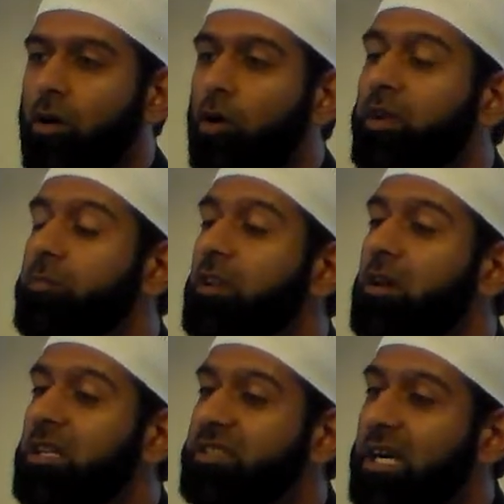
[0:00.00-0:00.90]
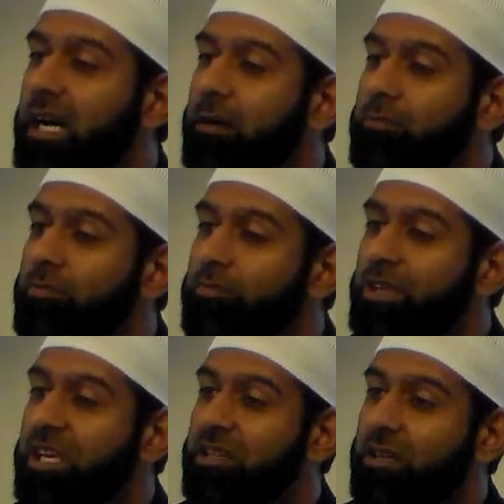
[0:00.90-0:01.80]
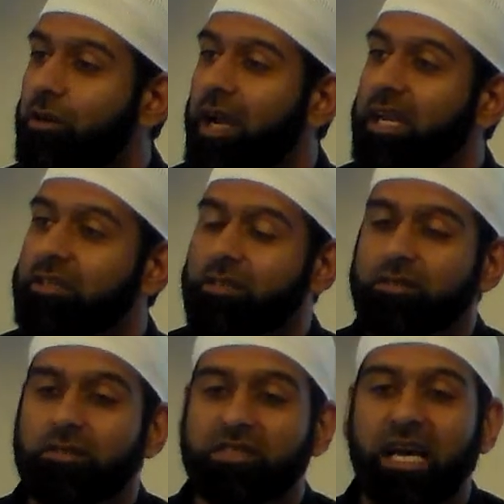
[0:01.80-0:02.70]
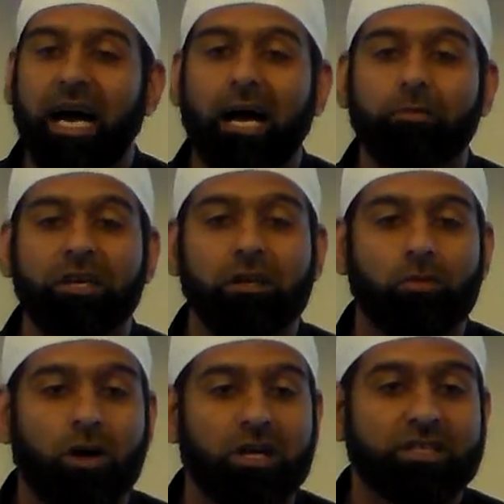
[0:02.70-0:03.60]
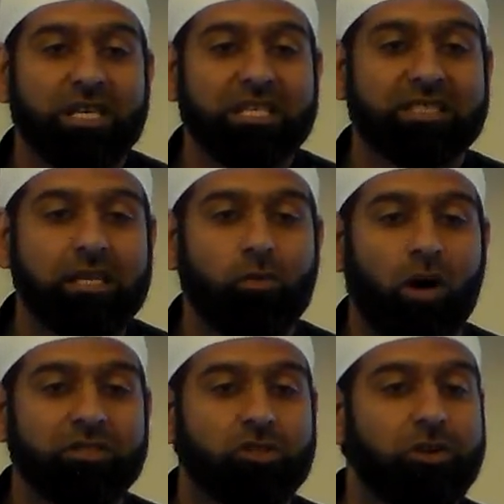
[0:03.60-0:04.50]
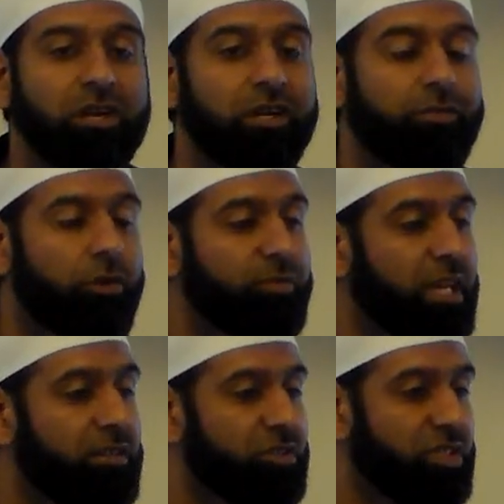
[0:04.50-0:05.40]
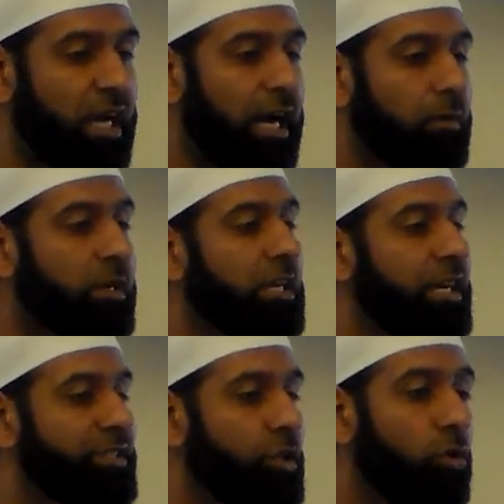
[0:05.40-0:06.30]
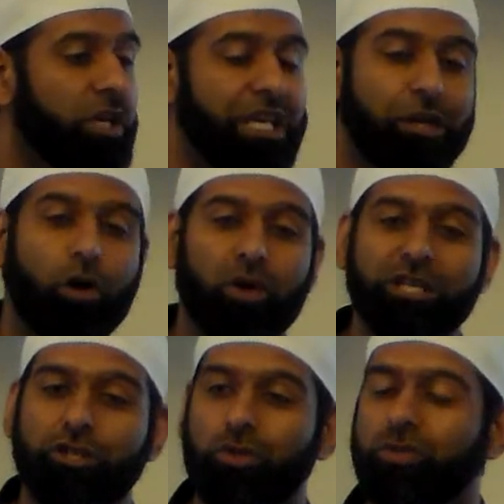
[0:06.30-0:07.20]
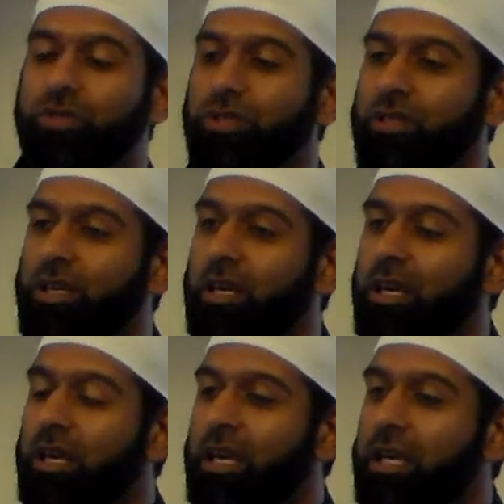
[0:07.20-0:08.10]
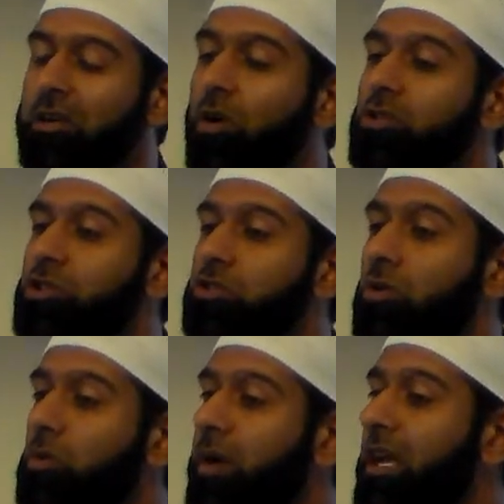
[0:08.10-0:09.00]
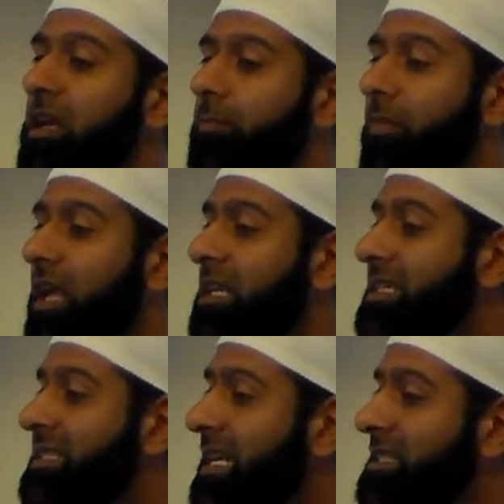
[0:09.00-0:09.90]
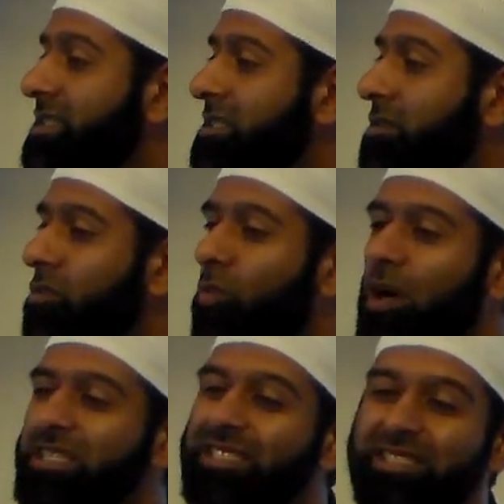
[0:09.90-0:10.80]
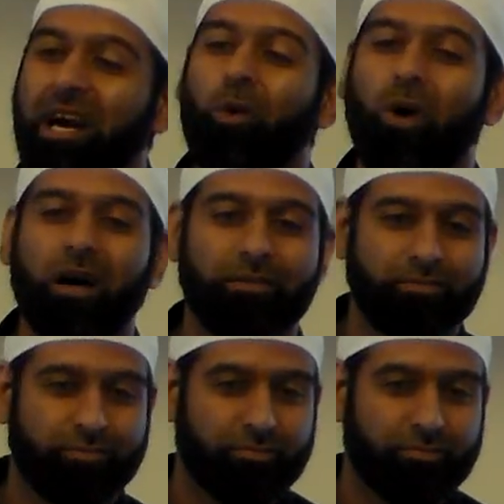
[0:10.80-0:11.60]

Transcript: Umar ibn al-Khattab, being the great Sahabi he was, he still wants to learn from the other Sahaba. He has no ego issues. He goes to Ubay and he says, what is taqwa?